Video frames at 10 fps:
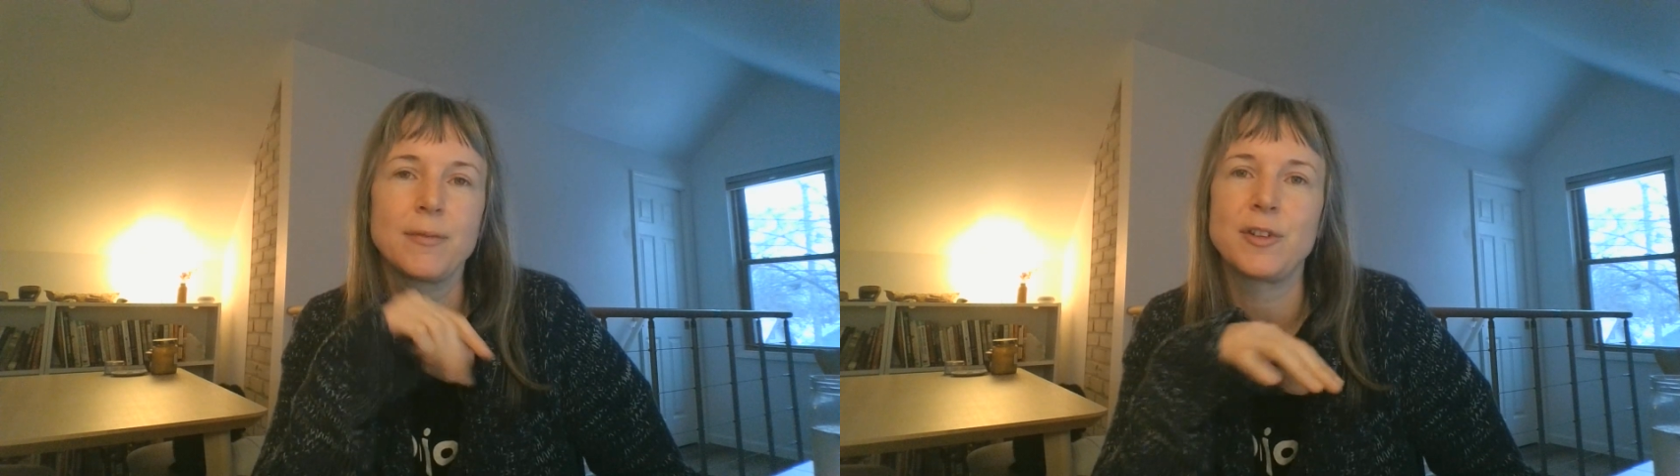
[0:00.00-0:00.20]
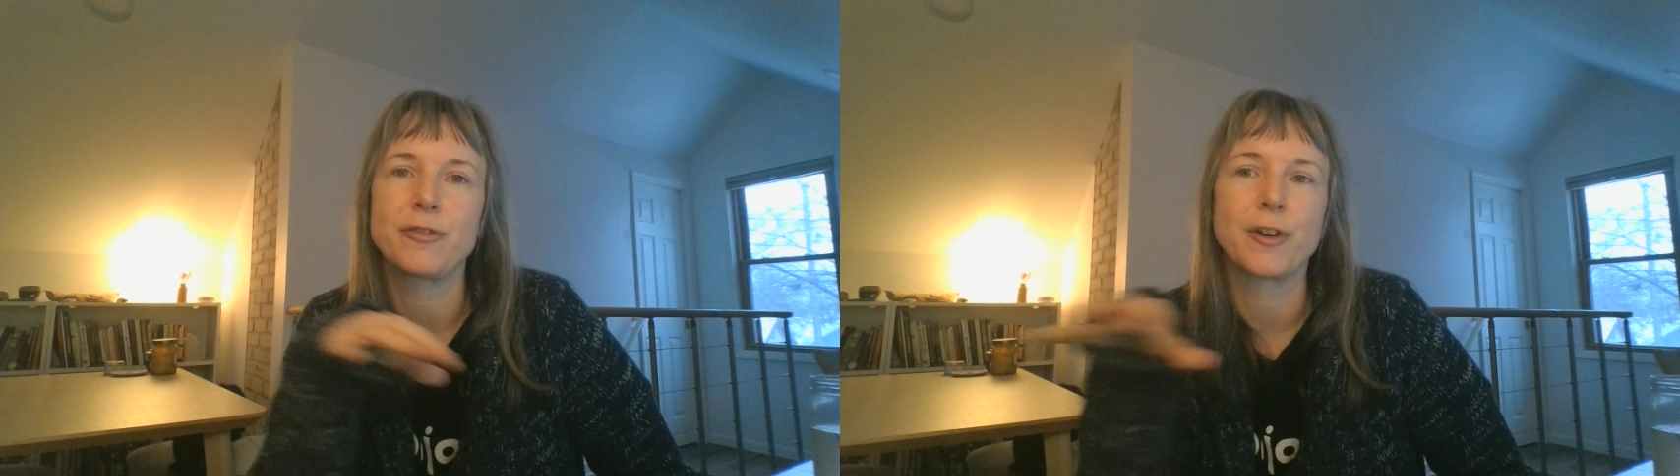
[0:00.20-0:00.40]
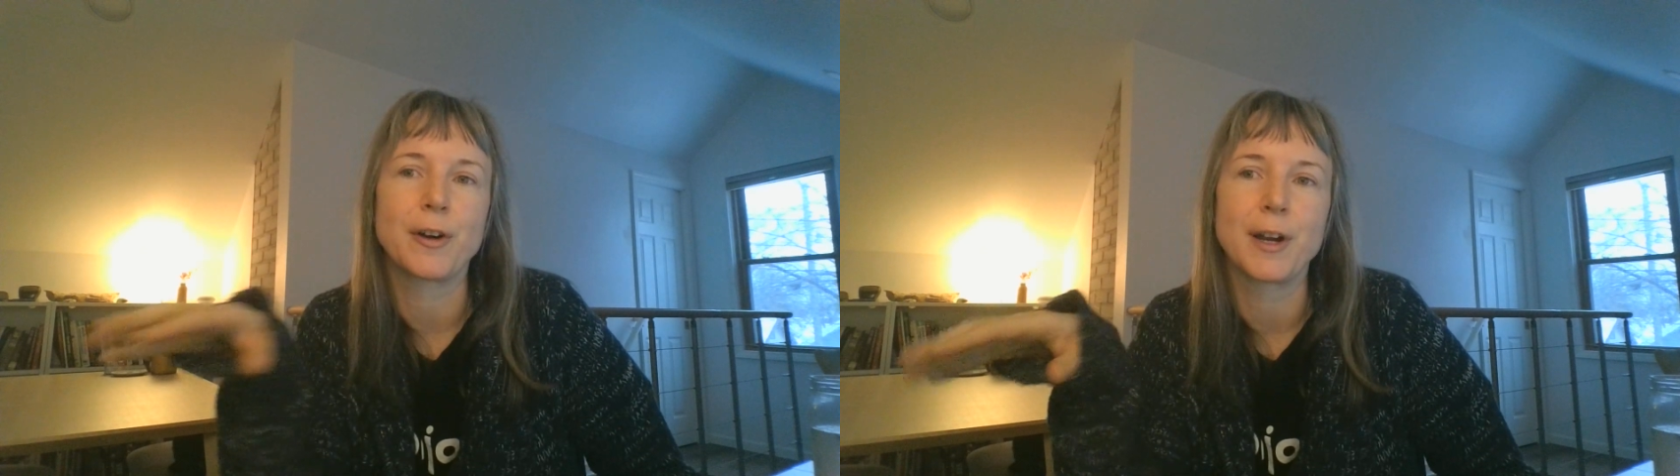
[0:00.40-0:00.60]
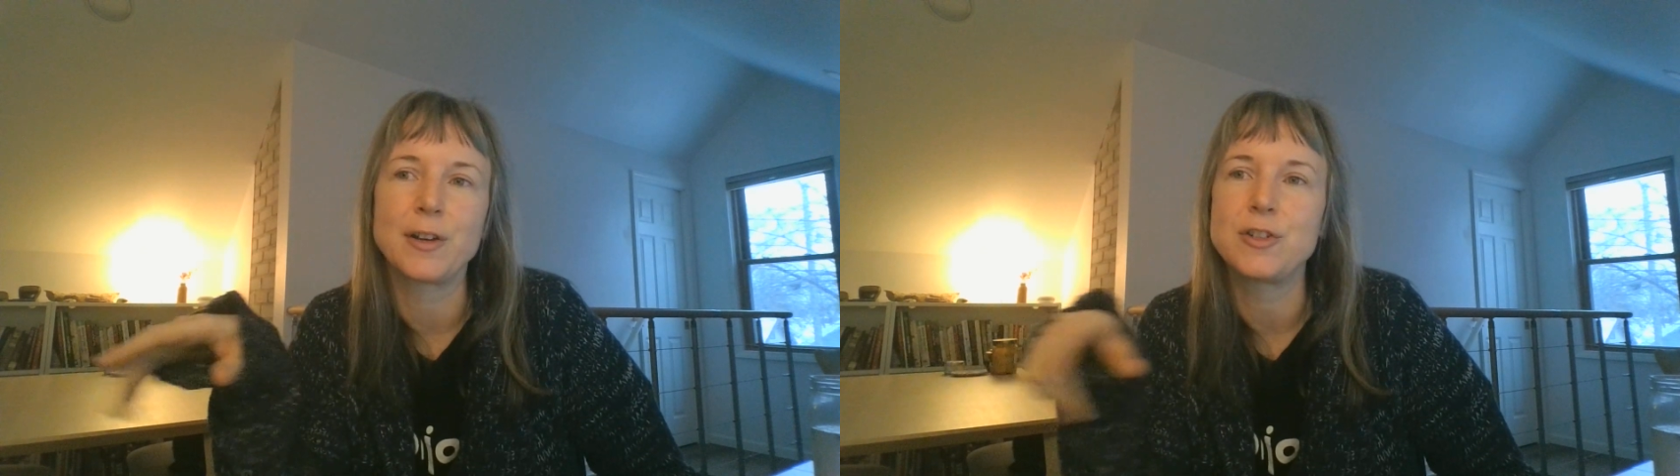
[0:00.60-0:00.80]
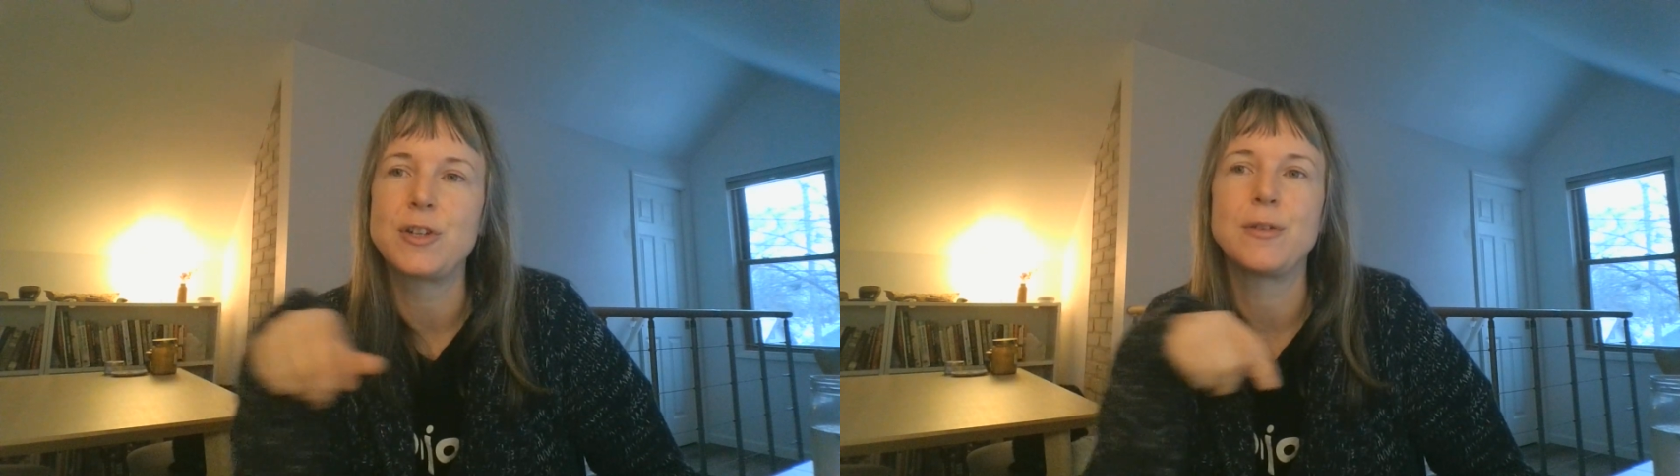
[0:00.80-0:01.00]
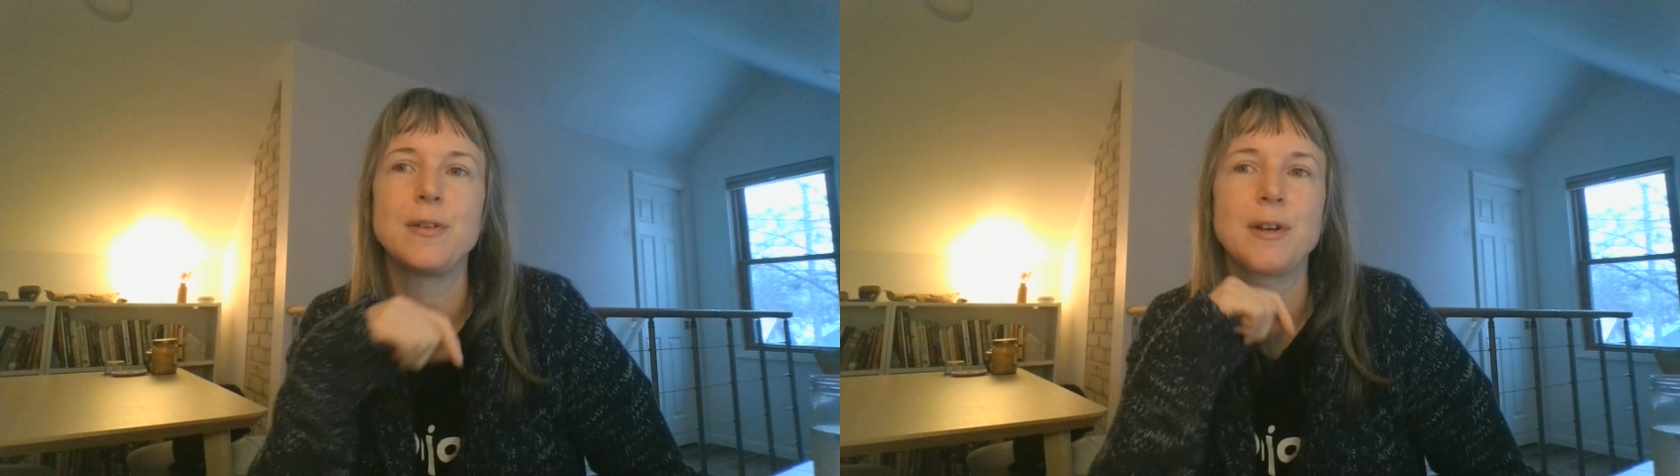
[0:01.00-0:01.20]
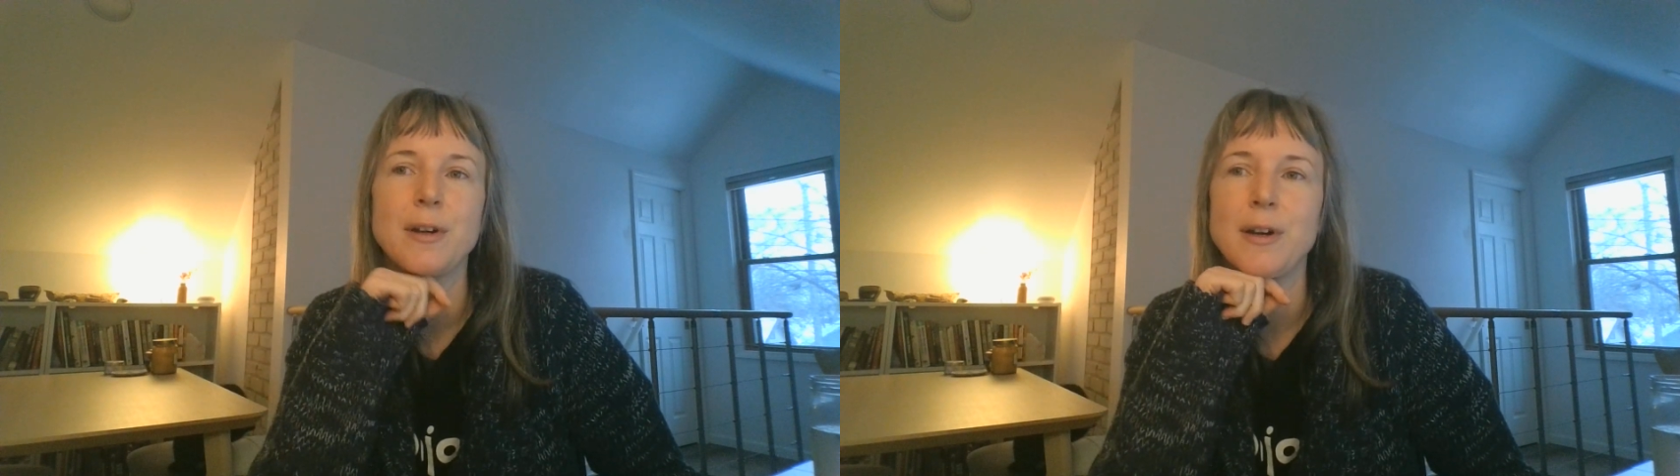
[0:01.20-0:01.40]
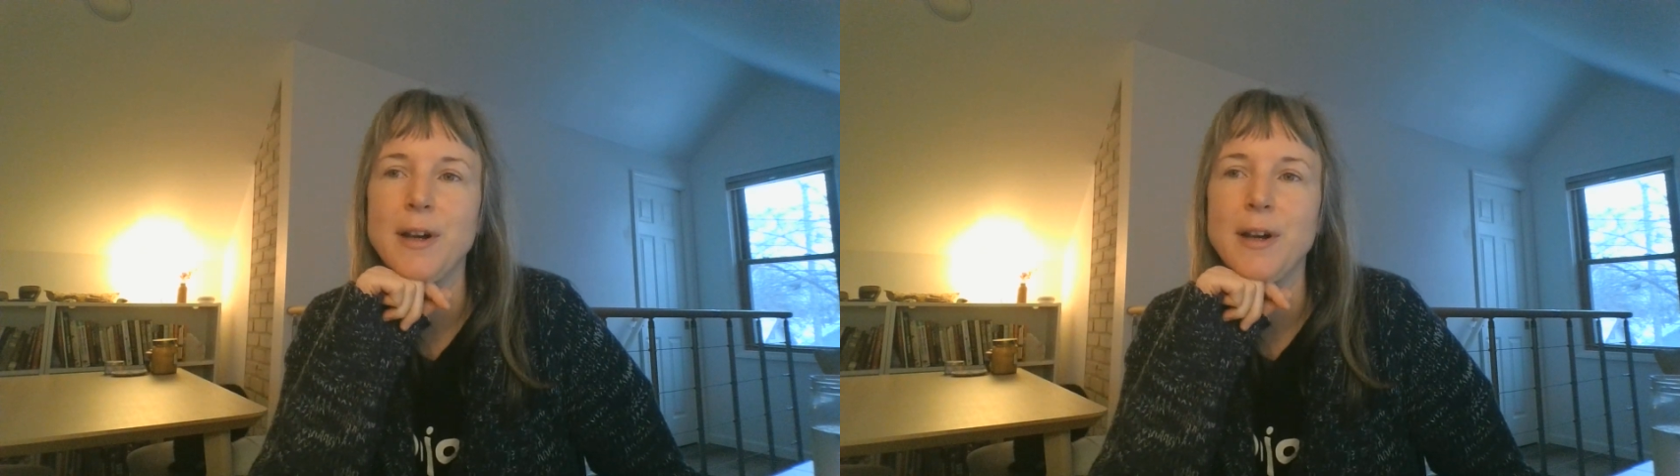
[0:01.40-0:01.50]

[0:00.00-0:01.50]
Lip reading: deferring to your